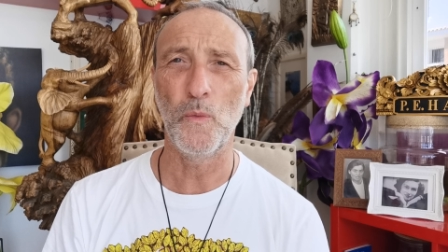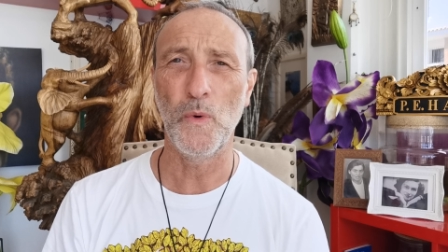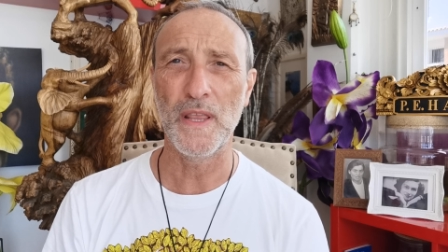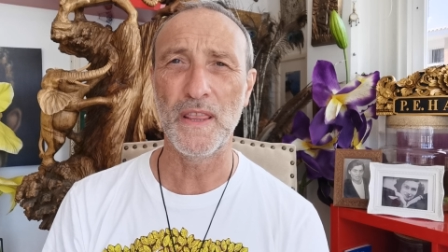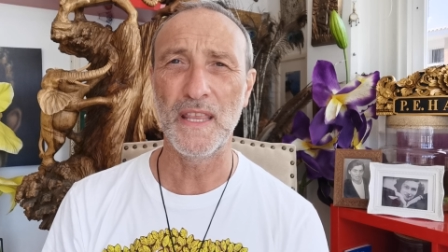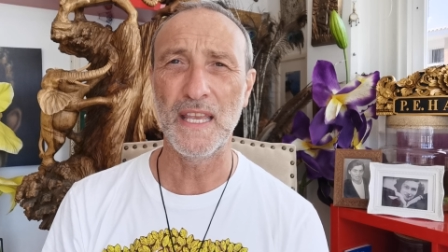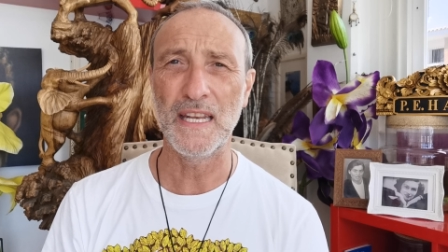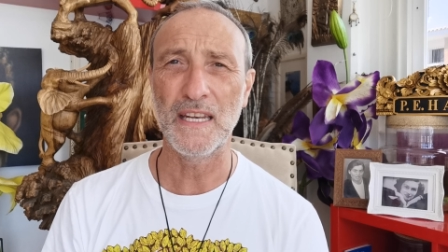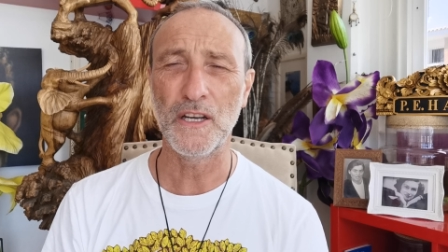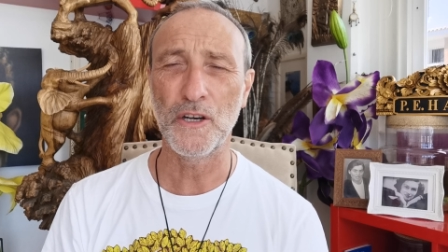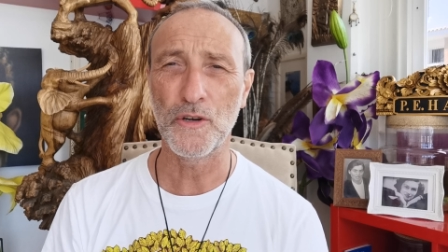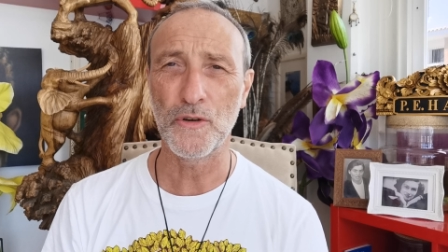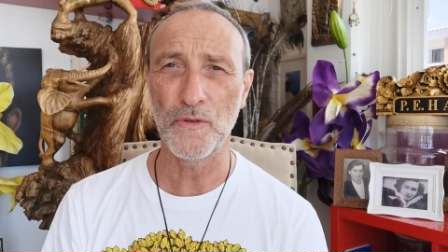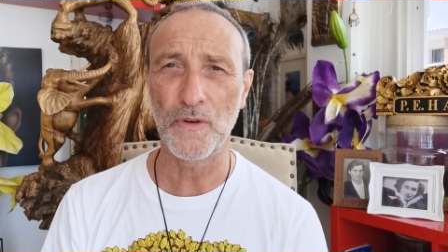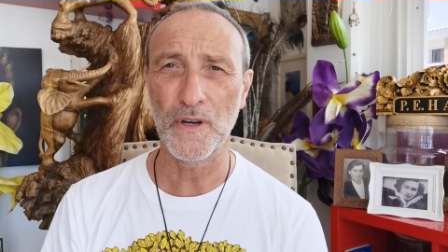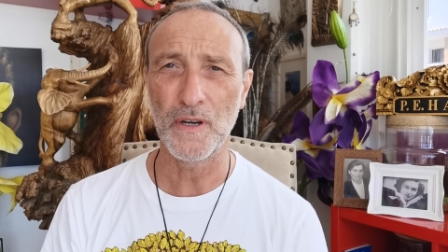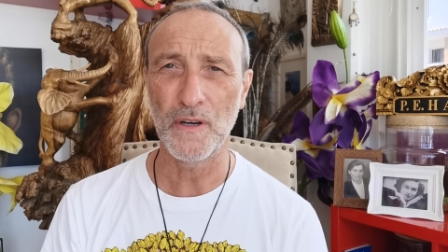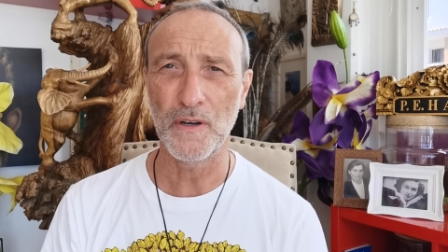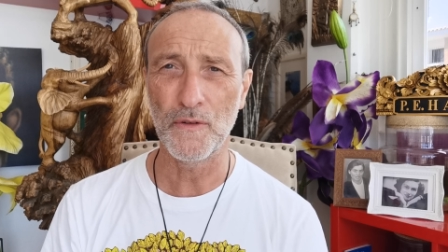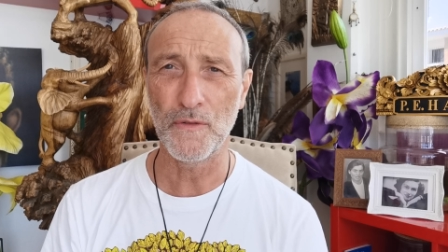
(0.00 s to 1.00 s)
within
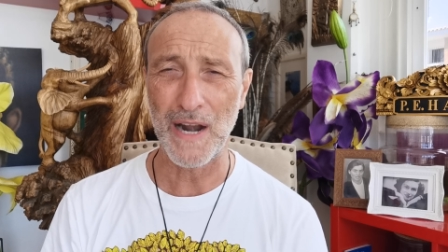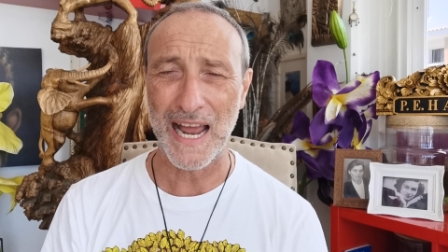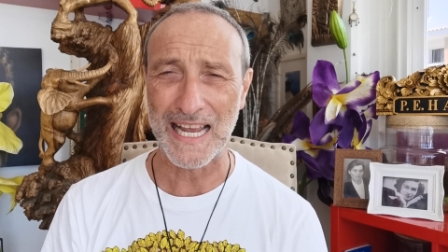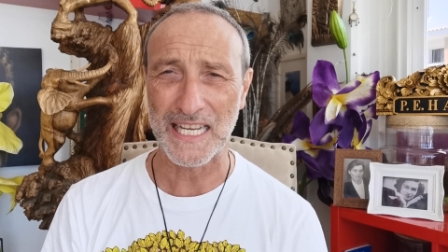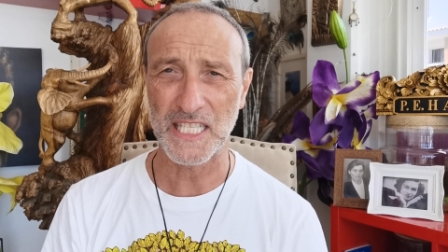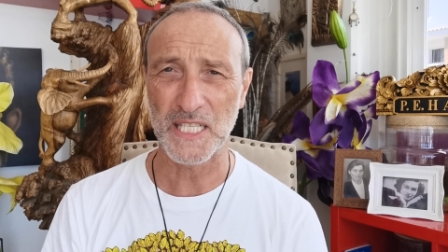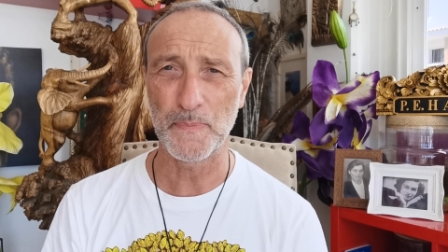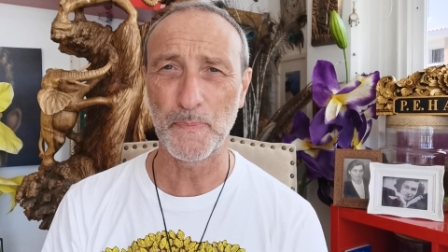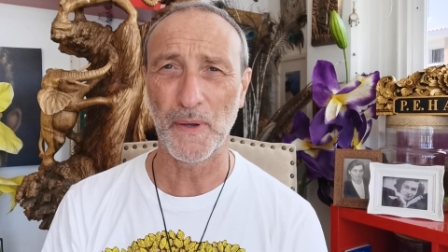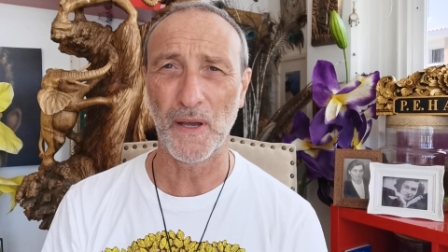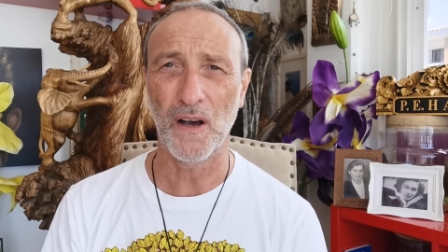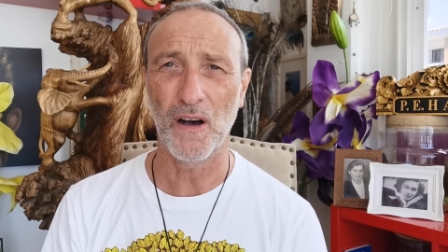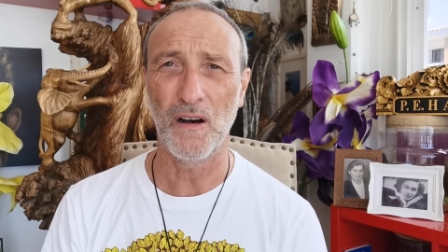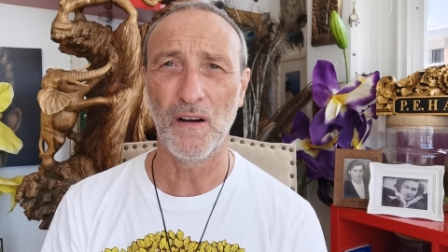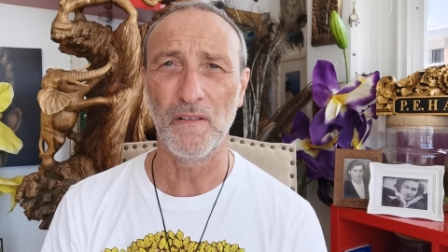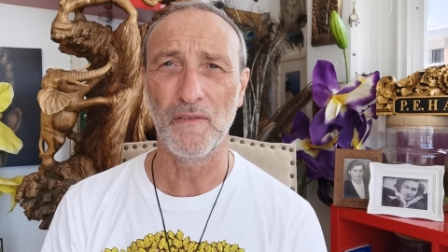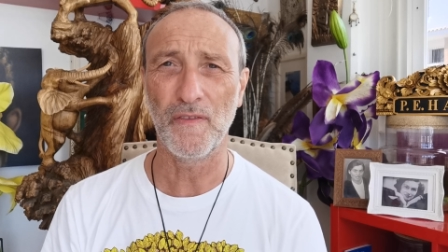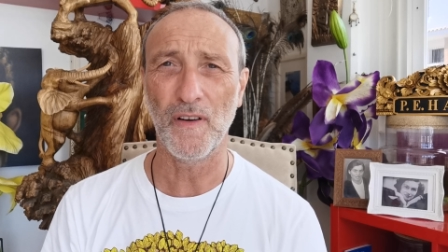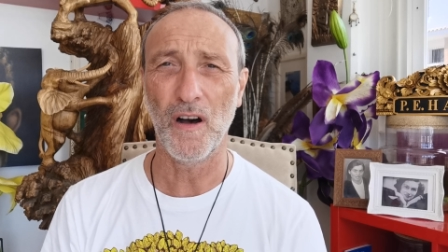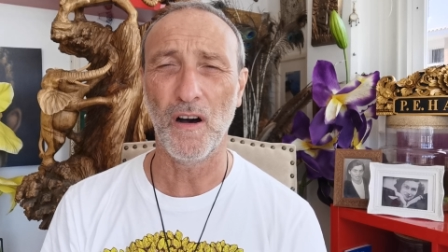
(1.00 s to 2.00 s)
gr grasp
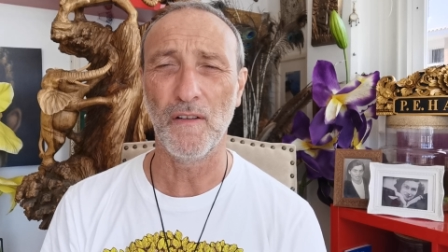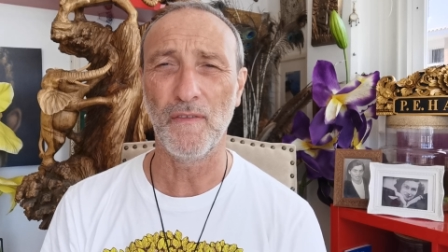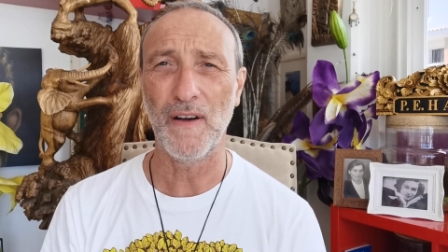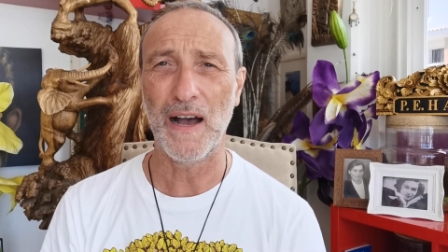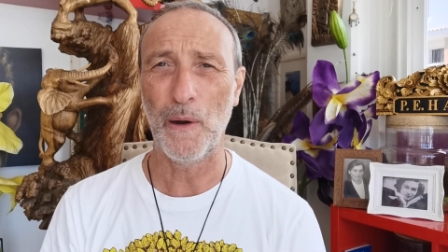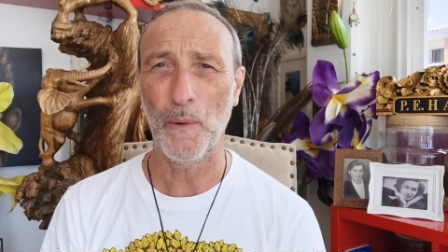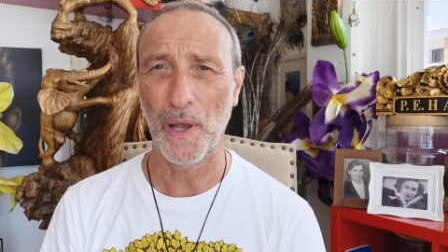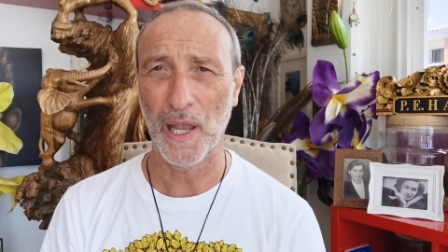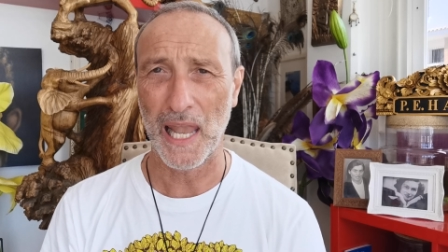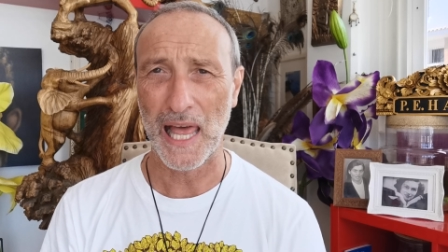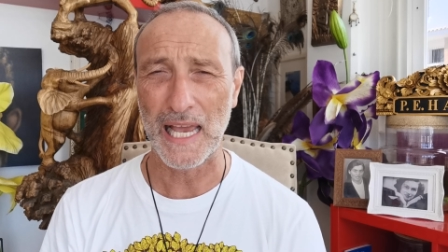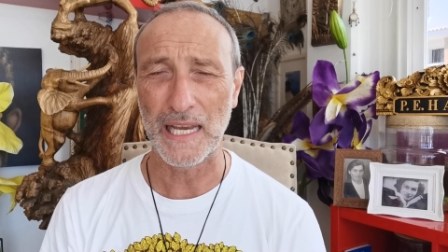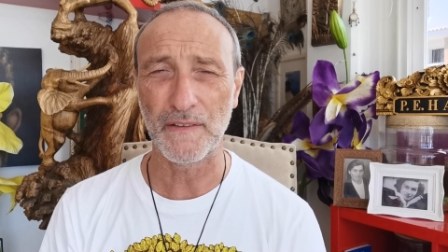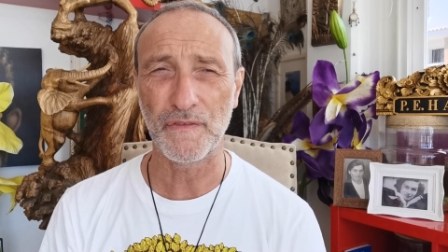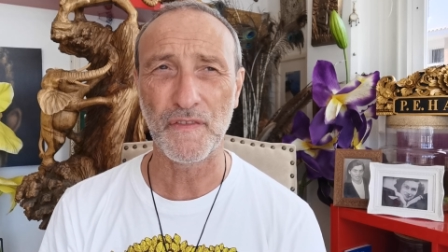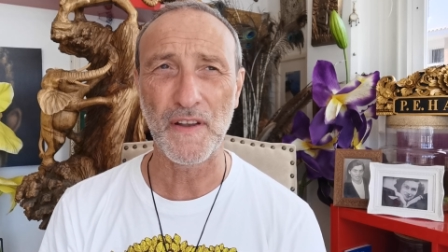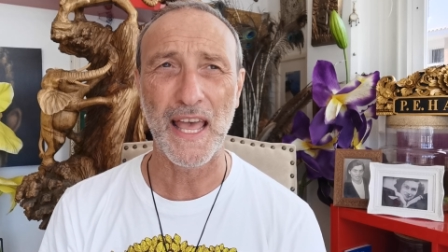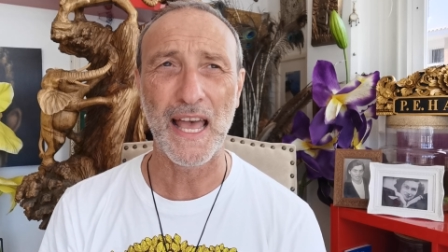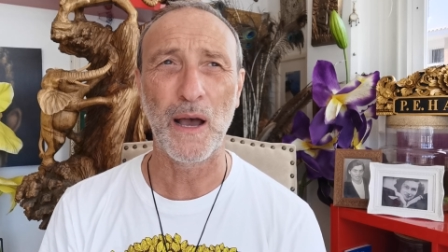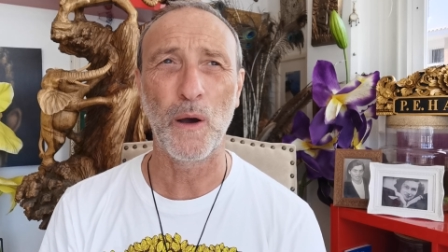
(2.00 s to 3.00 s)
of, of our
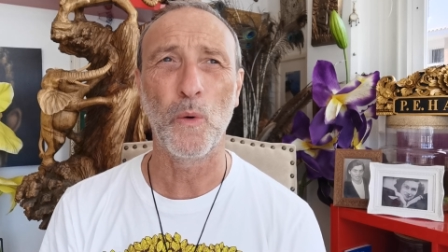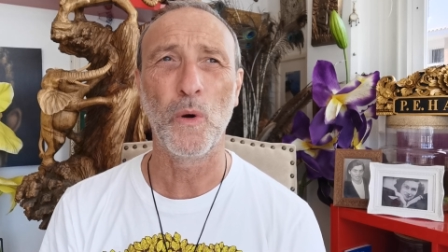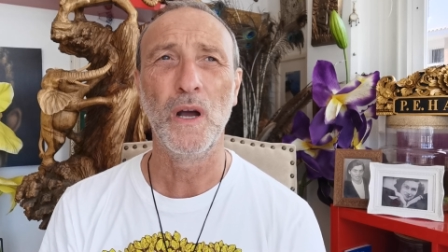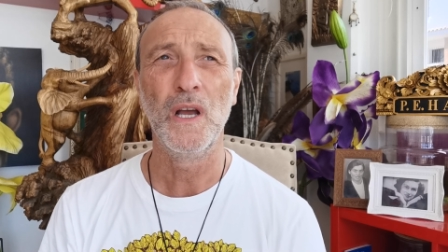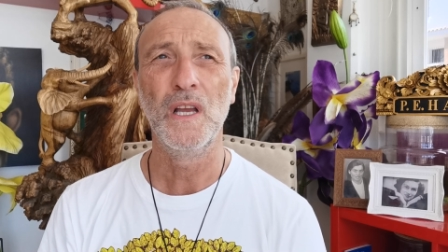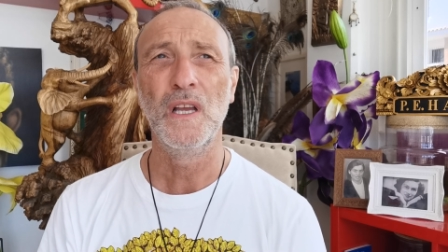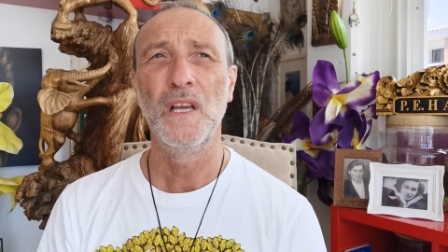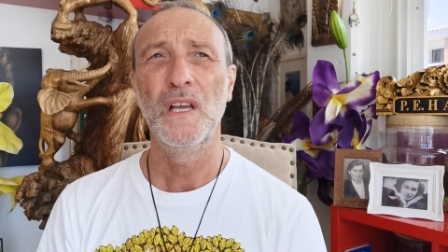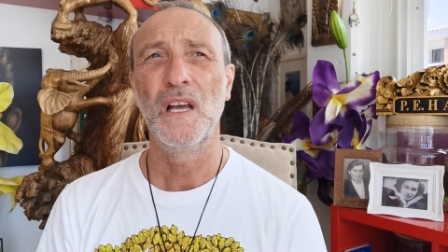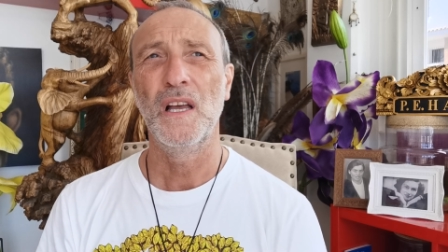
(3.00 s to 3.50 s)
life now.